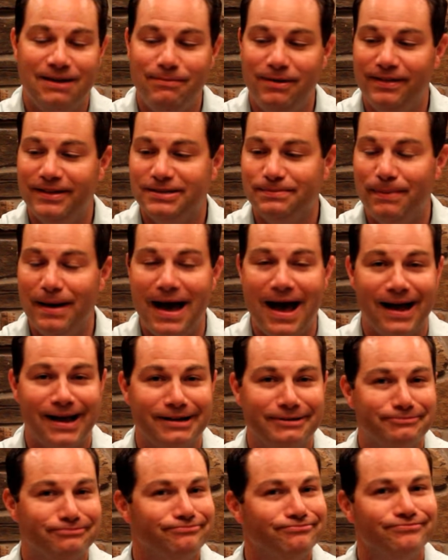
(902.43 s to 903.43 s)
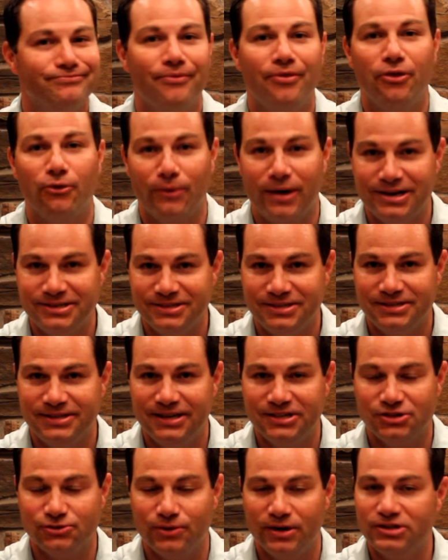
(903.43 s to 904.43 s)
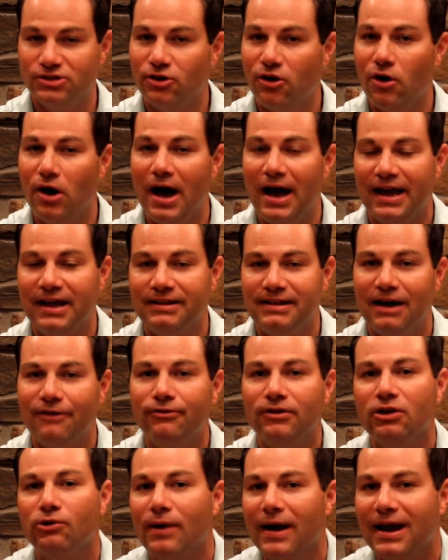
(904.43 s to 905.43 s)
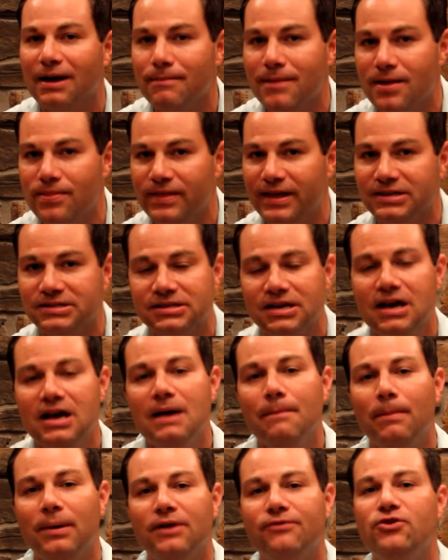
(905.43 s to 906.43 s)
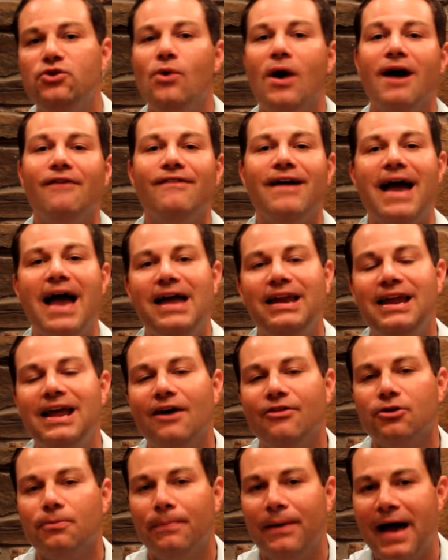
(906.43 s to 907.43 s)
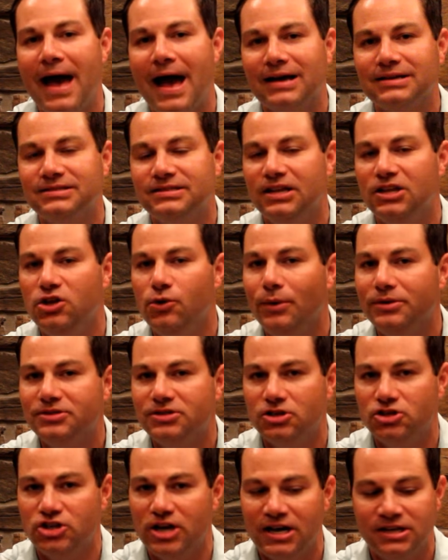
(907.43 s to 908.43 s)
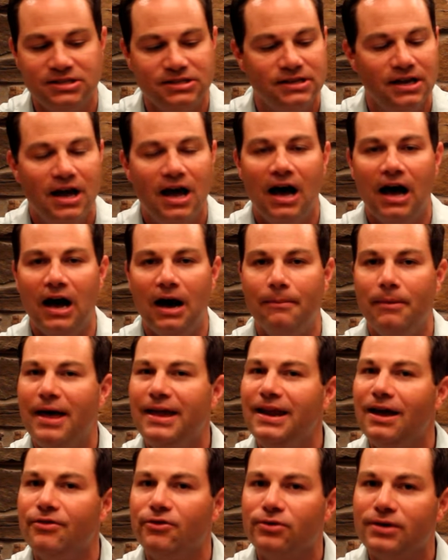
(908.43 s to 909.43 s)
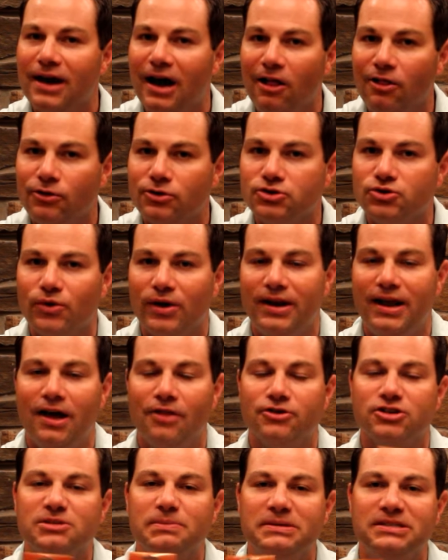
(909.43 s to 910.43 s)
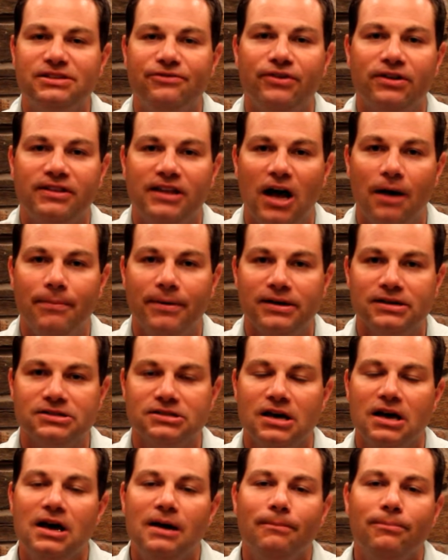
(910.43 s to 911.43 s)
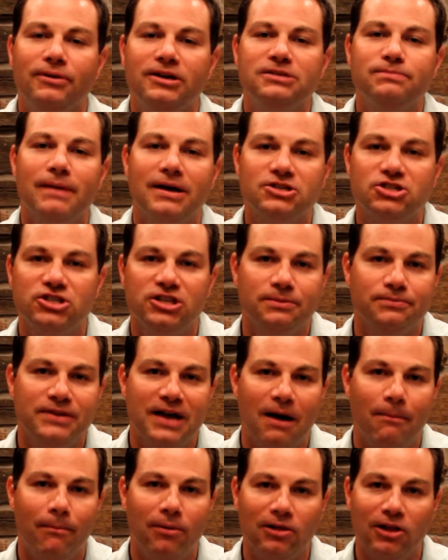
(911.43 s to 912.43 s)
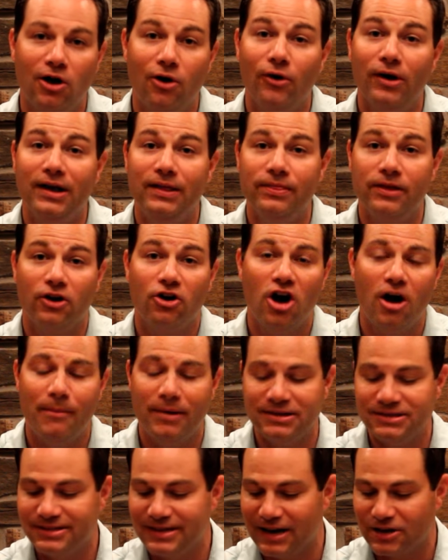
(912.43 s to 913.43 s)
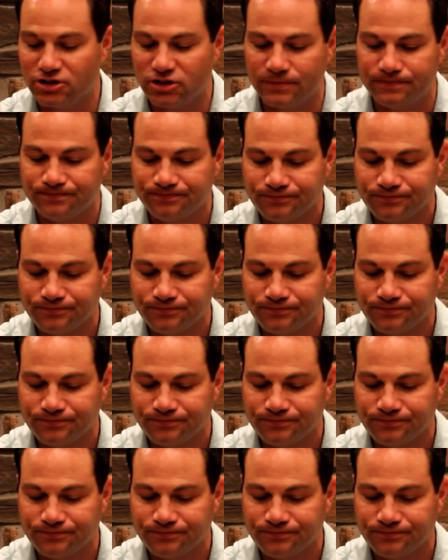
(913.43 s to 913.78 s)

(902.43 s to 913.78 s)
me this pack. The rest is history. So I can definitely recommend this. But if you have any other packs that you would suggest, any other colors or any other specific dubbings, please mention them down below in the comments section.